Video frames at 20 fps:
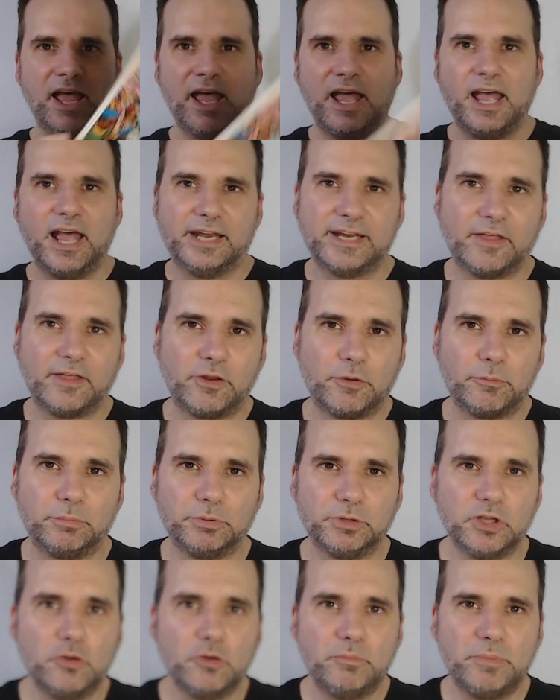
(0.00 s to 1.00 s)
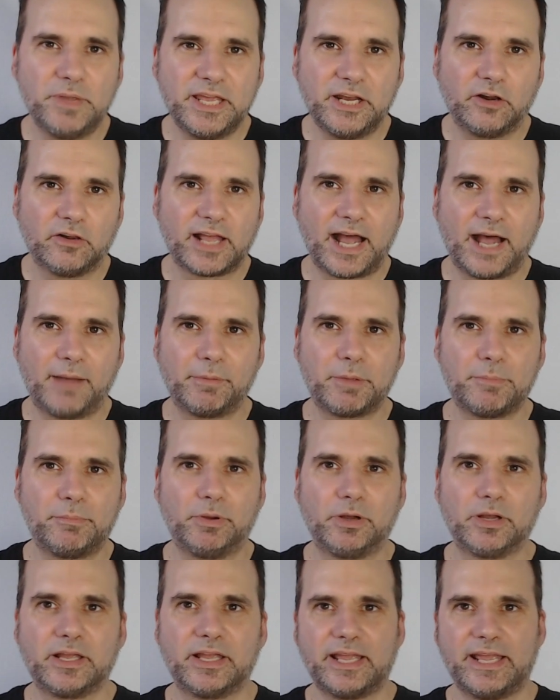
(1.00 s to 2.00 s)
Another Blue Beetle comic
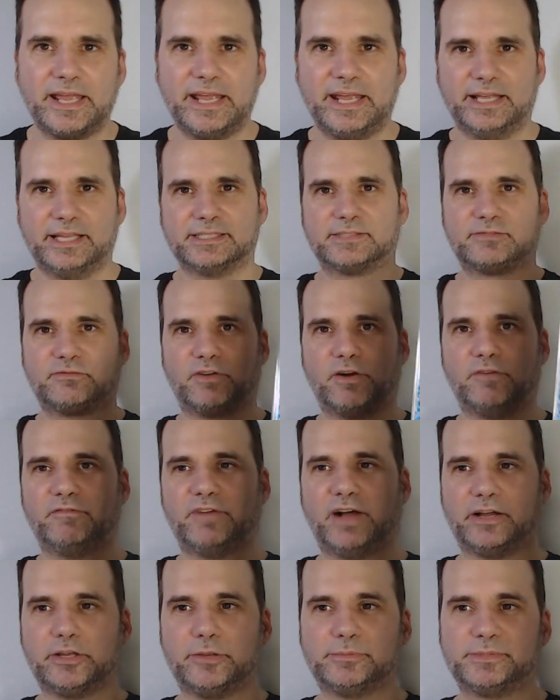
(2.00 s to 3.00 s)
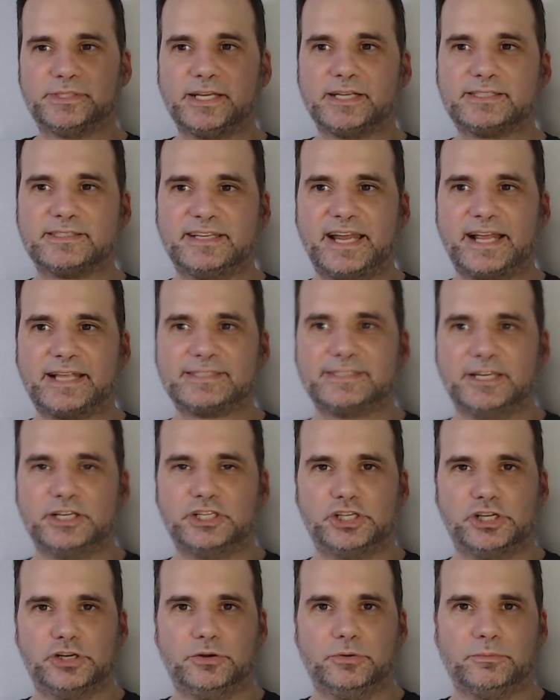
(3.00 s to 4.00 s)
book is from Volume 6, the next
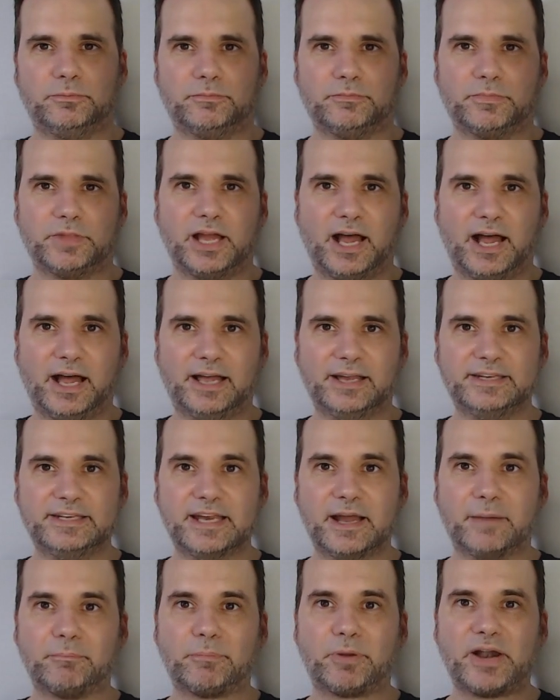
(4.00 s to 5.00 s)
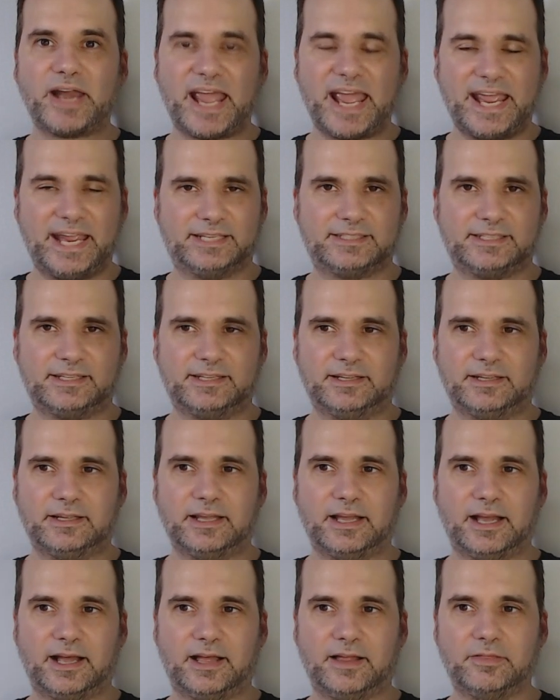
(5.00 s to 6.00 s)
issue, uh, number 8.
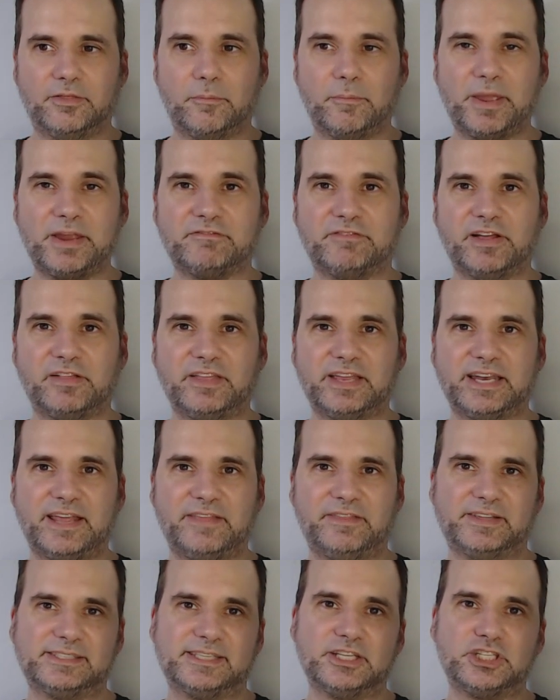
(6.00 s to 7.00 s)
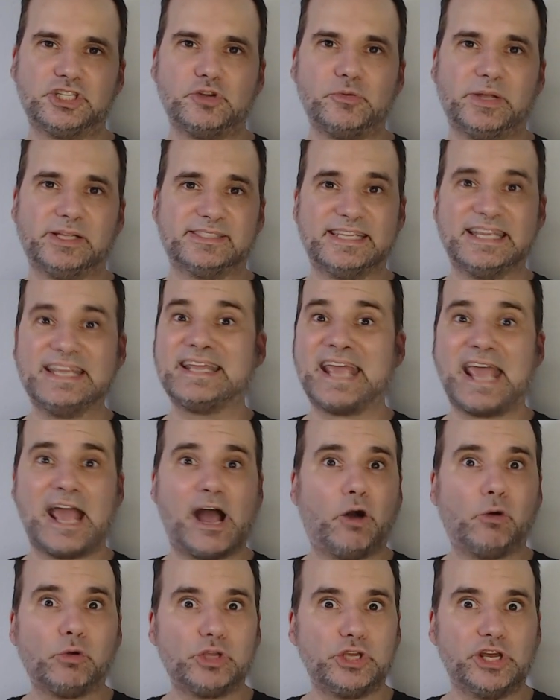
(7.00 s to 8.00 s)
Uh, the main villain in this issue is the
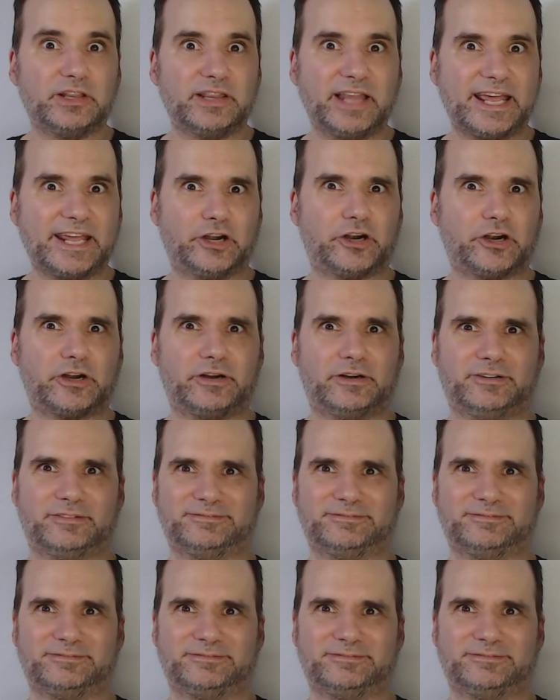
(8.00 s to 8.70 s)
Calculator.